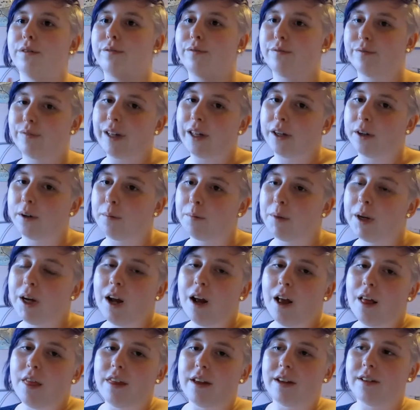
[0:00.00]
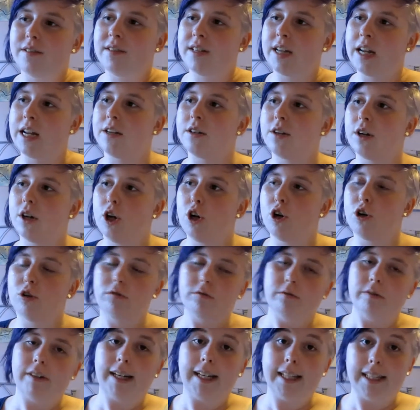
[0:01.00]
film that did
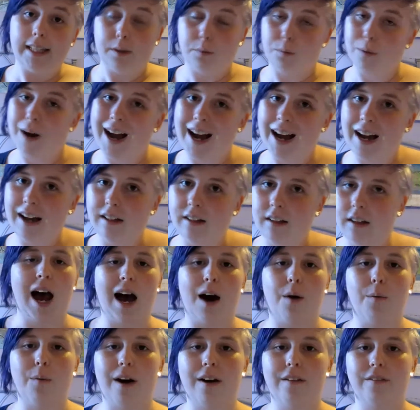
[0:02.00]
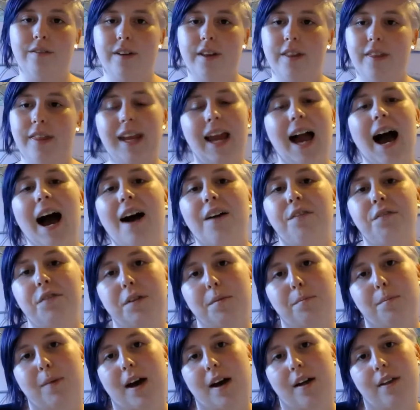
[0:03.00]
really well. However, the
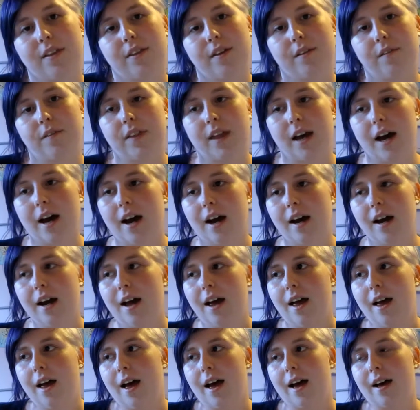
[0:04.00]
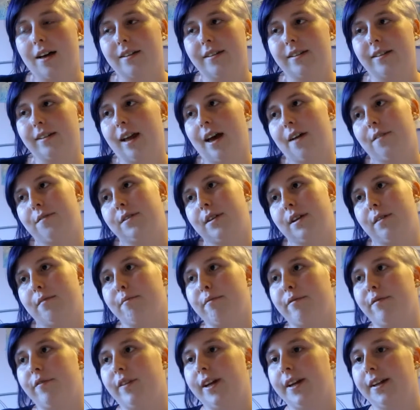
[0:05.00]
aftermath of that has left
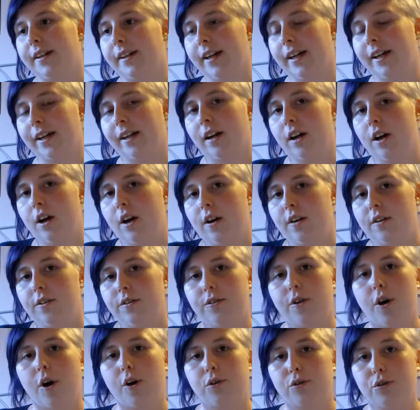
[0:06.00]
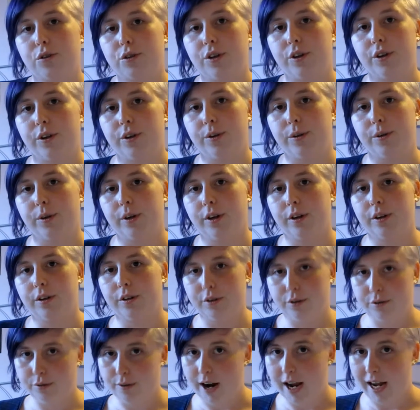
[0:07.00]
him feeling not too
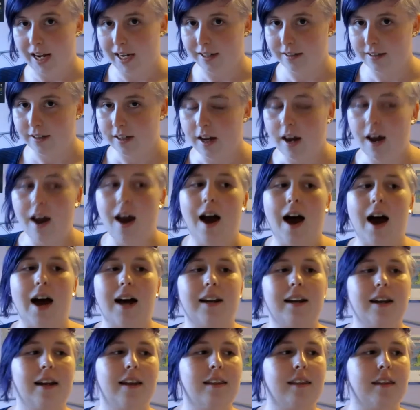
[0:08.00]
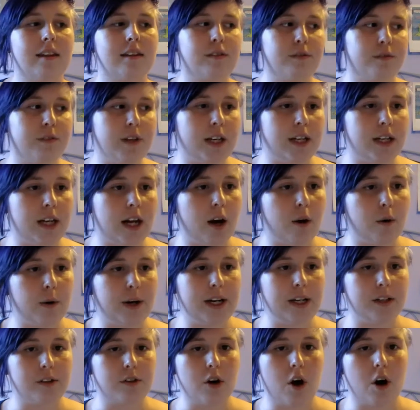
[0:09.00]
great. And in this video,
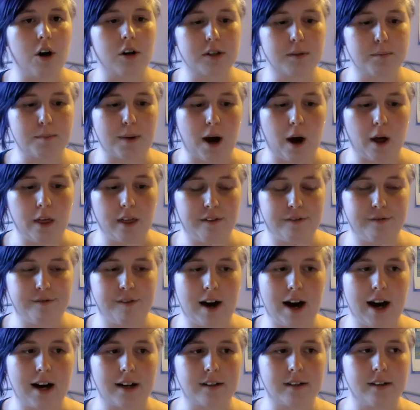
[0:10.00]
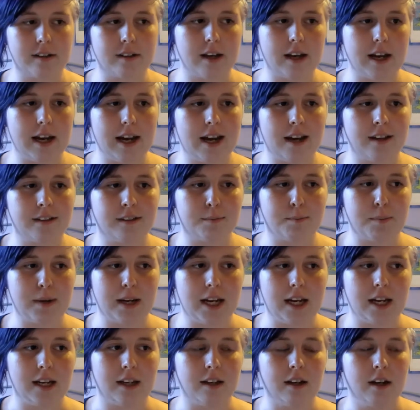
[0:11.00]
he talked about the fact that it has
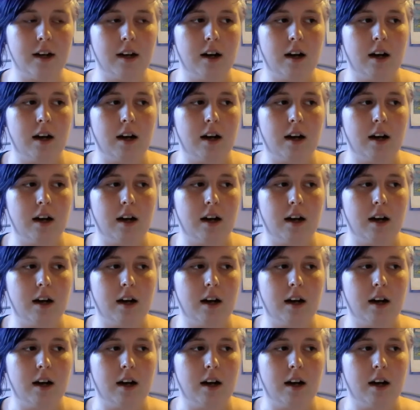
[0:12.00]
been